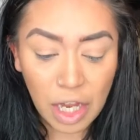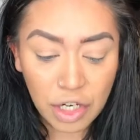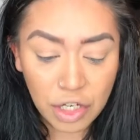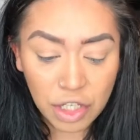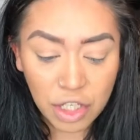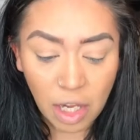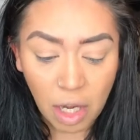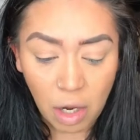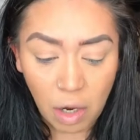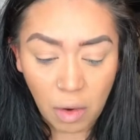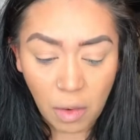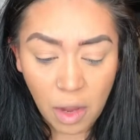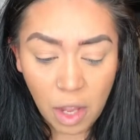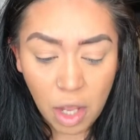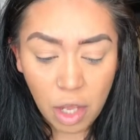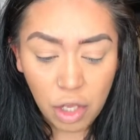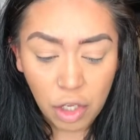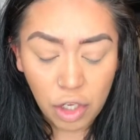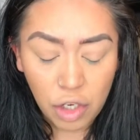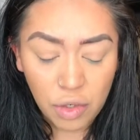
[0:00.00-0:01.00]
So,
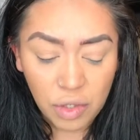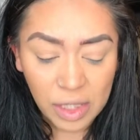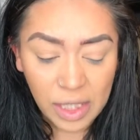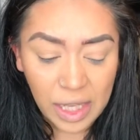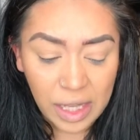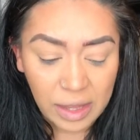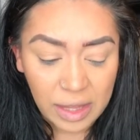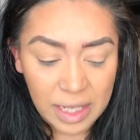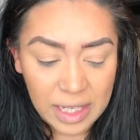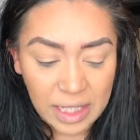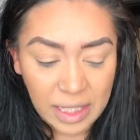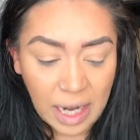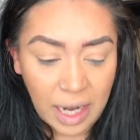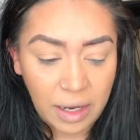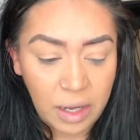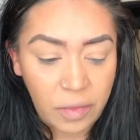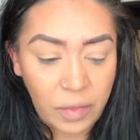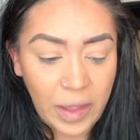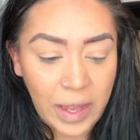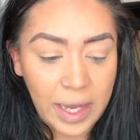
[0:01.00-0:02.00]
usually this
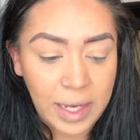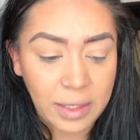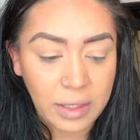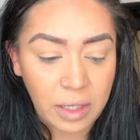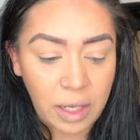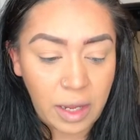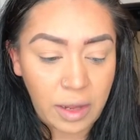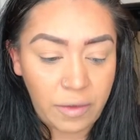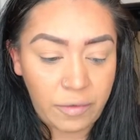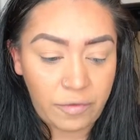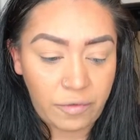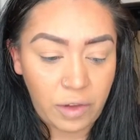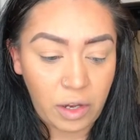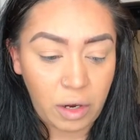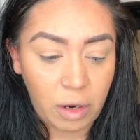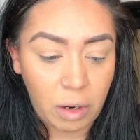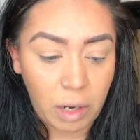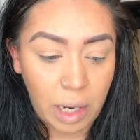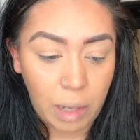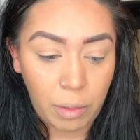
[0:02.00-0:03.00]
kind of things, if, you
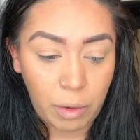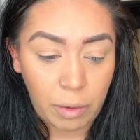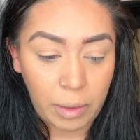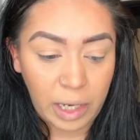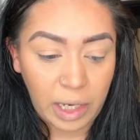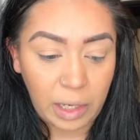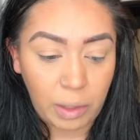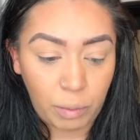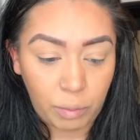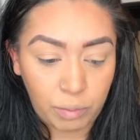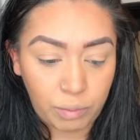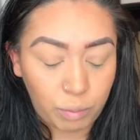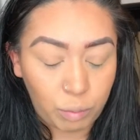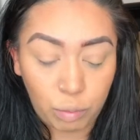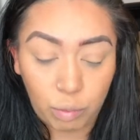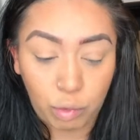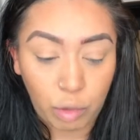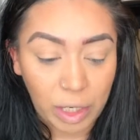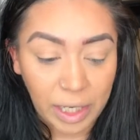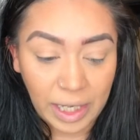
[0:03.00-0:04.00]
know, I'm already
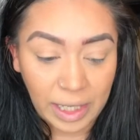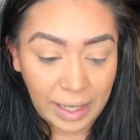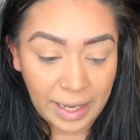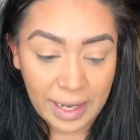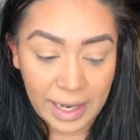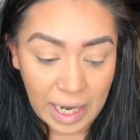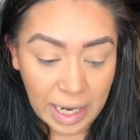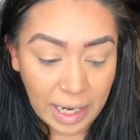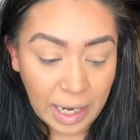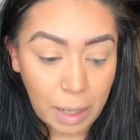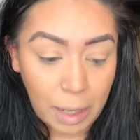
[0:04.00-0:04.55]
running late and I